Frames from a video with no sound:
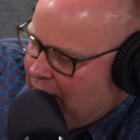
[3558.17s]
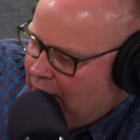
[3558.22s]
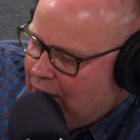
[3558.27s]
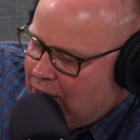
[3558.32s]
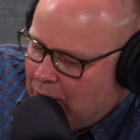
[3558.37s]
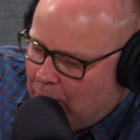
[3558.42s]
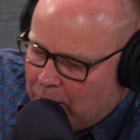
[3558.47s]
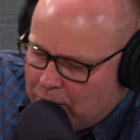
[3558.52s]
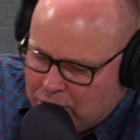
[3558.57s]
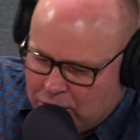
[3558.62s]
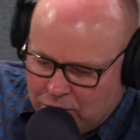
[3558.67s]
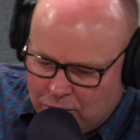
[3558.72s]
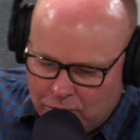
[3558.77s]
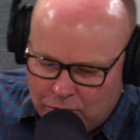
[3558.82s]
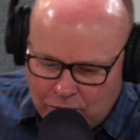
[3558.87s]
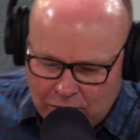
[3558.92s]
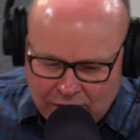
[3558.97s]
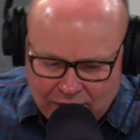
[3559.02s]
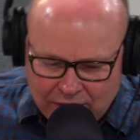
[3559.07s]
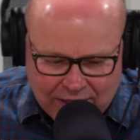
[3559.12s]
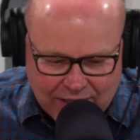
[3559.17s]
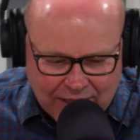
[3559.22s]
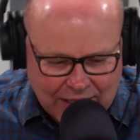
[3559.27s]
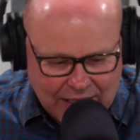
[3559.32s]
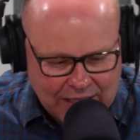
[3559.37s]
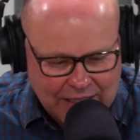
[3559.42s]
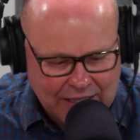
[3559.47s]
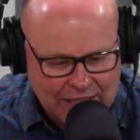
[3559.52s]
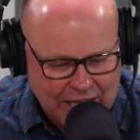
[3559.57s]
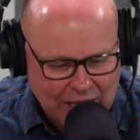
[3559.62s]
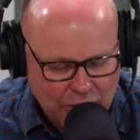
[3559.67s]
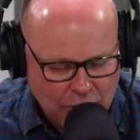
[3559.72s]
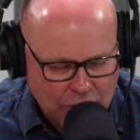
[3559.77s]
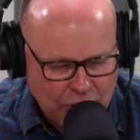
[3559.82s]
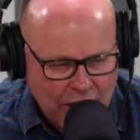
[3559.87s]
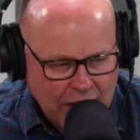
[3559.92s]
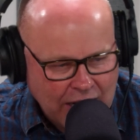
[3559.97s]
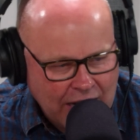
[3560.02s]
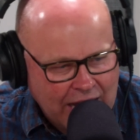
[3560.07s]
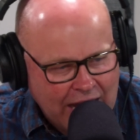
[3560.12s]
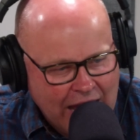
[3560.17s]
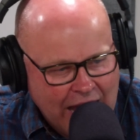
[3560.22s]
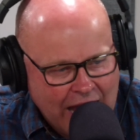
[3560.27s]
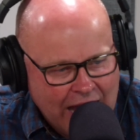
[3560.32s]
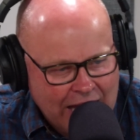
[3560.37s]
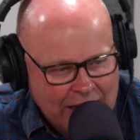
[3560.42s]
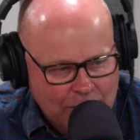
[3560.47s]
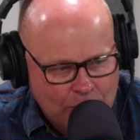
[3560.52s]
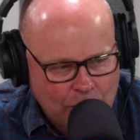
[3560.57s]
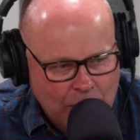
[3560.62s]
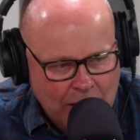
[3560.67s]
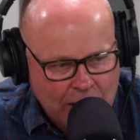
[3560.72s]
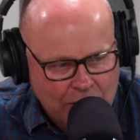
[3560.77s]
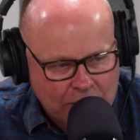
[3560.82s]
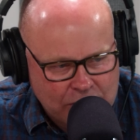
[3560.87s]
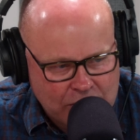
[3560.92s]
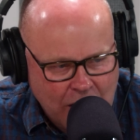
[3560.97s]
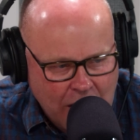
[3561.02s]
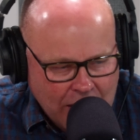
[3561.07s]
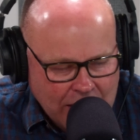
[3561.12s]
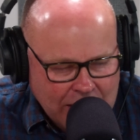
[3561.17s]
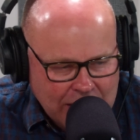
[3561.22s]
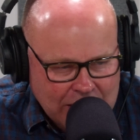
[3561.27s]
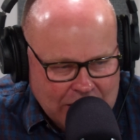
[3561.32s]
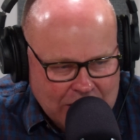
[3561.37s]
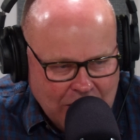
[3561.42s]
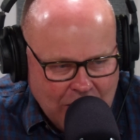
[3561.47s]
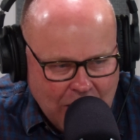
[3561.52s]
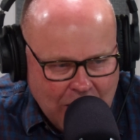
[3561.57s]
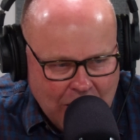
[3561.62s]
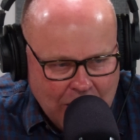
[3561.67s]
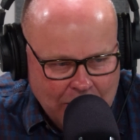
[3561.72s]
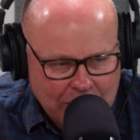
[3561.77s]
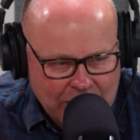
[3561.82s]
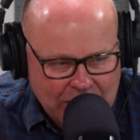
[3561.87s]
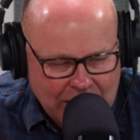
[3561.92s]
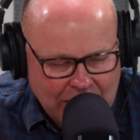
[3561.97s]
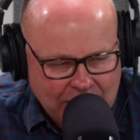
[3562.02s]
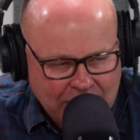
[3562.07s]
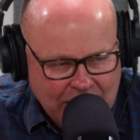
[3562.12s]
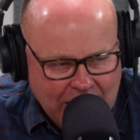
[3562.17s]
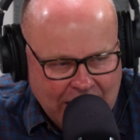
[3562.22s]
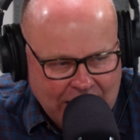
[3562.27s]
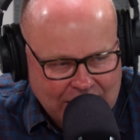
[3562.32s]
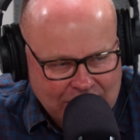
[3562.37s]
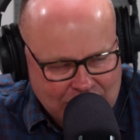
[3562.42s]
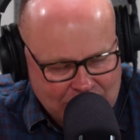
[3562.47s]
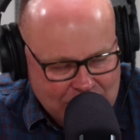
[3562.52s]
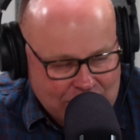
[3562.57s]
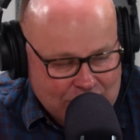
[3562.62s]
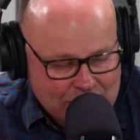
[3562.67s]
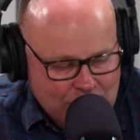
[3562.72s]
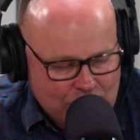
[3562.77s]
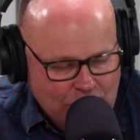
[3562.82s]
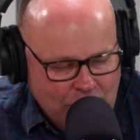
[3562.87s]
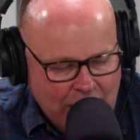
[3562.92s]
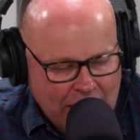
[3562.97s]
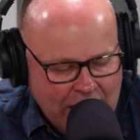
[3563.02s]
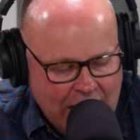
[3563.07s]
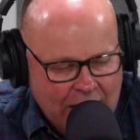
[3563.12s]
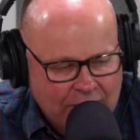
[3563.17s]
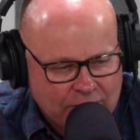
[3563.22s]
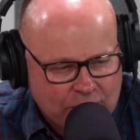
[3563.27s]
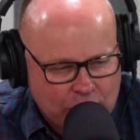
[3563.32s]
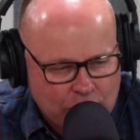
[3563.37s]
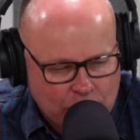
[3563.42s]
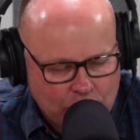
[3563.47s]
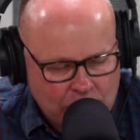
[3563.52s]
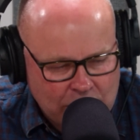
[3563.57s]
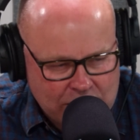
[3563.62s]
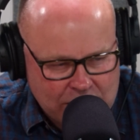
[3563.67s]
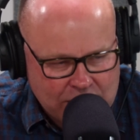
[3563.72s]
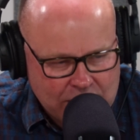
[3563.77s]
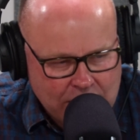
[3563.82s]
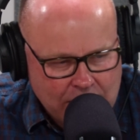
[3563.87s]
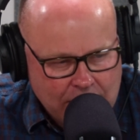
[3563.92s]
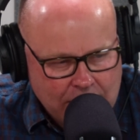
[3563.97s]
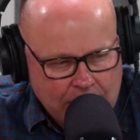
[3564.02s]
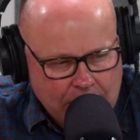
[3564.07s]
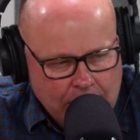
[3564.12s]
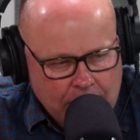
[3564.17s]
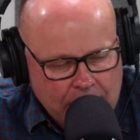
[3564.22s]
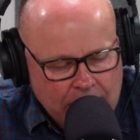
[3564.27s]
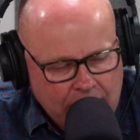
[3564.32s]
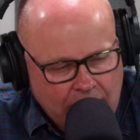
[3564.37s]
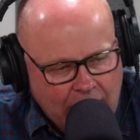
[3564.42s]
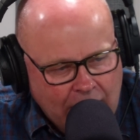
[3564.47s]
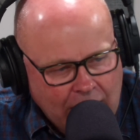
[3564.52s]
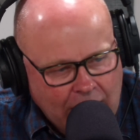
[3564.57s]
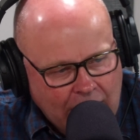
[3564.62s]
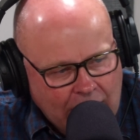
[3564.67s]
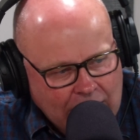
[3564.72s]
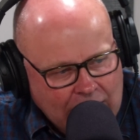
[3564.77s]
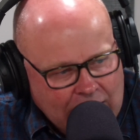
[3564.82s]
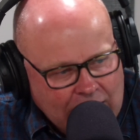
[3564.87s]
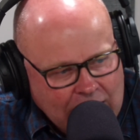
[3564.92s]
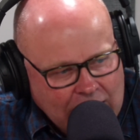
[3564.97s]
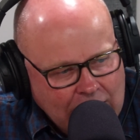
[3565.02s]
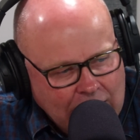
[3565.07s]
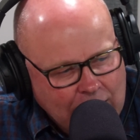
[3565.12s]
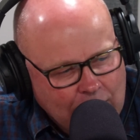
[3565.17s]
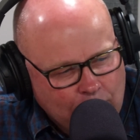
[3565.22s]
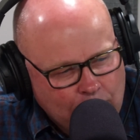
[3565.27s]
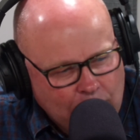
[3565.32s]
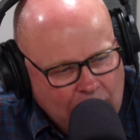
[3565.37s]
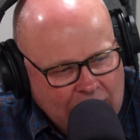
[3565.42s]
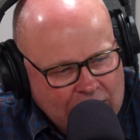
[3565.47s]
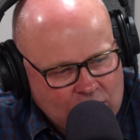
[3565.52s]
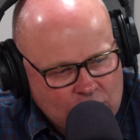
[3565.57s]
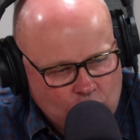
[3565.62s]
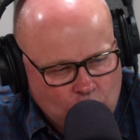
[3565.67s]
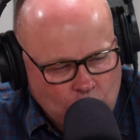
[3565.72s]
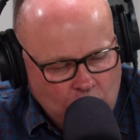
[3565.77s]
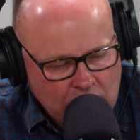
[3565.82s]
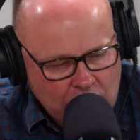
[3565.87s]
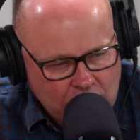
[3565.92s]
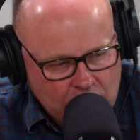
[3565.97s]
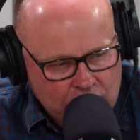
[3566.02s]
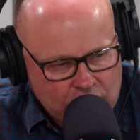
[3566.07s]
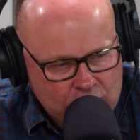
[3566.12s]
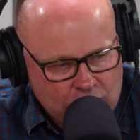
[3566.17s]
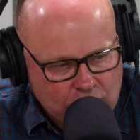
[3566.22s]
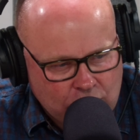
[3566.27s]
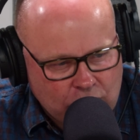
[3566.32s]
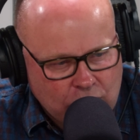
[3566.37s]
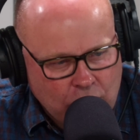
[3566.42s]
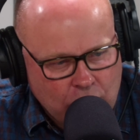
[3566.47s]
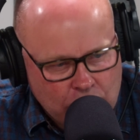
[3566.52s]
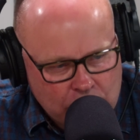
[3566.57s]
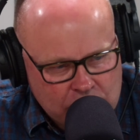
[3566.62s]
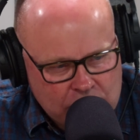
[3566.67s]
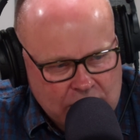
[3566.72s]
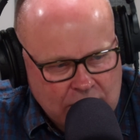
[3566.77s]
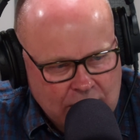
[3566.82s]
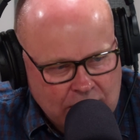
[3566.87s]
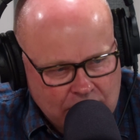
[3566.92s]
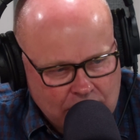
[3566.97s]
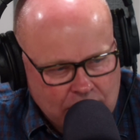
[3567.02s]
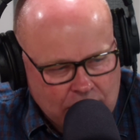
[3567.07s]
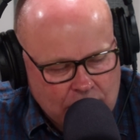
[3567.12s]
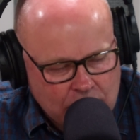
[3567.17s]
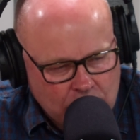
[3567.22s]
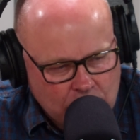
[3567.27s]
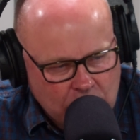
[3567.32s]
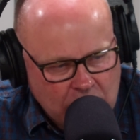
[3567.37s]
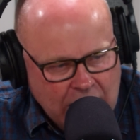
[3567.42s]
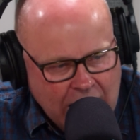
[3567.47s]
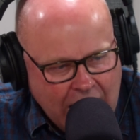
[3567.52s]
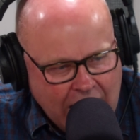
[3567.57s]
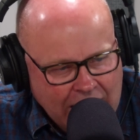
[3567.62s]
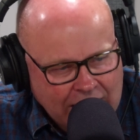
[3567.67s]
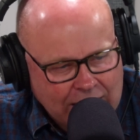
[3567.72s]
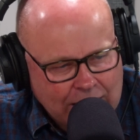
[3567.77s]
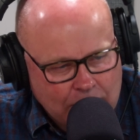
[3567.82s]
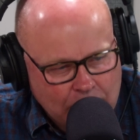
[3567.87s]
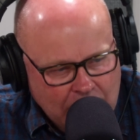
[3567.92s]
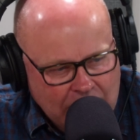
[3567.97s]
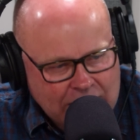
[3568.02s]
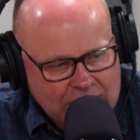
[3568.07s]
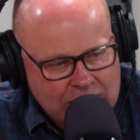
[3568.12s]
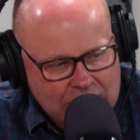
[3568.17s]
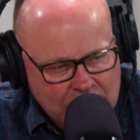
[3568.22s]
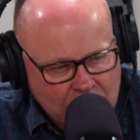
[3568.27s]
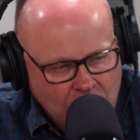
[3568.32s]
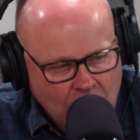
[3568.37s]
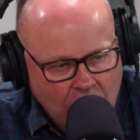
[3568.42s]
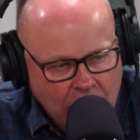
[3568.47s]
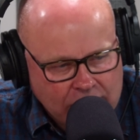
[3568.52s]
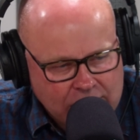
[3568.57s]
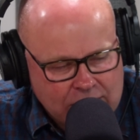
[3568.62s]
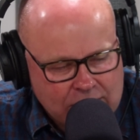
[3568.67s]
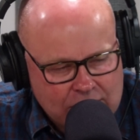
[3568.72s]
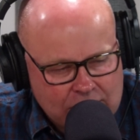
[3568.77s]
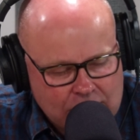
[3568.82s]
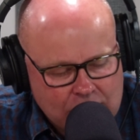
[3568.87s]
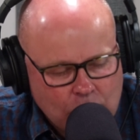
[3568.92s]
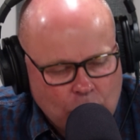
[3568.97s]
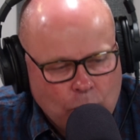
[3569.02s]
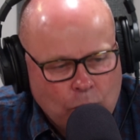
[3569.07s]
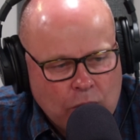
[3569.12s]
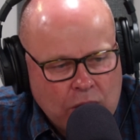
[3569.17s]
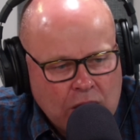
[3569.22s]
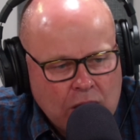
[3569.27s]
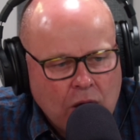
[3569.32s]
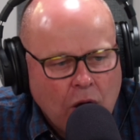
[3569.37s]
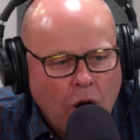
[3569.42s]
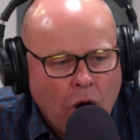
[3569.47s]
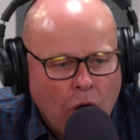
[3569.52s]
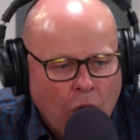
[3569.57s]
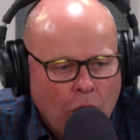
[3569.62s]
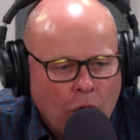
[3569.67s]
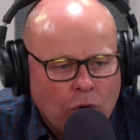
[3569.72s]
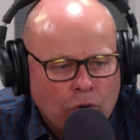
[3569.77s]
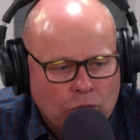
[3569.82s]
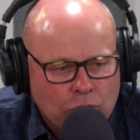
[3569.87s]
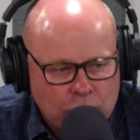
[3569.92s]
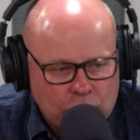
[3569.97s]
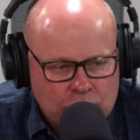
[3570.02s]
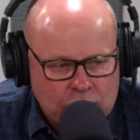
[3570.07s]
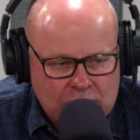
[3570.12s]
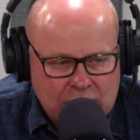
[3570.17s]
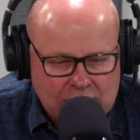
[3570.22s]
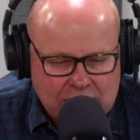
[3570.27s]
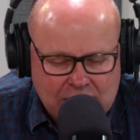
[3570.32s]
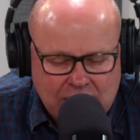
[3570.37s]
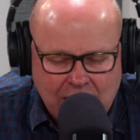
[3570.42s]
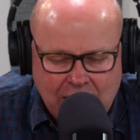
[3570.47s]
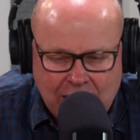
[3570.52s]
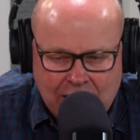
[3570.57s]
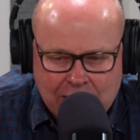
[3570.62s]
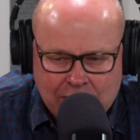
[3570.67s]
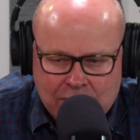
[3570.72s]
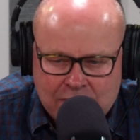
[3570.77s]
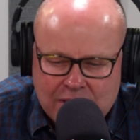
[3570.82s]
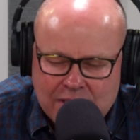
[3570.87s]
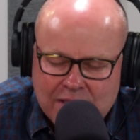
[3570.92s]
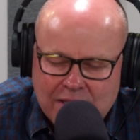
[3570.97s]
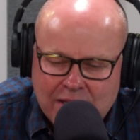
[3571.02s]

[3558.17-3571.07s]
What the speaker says: Number 2, the other thought I had while talking to Tom and that I've had just right after was I think that the best winners are those that react the best to losses. We all lose at times.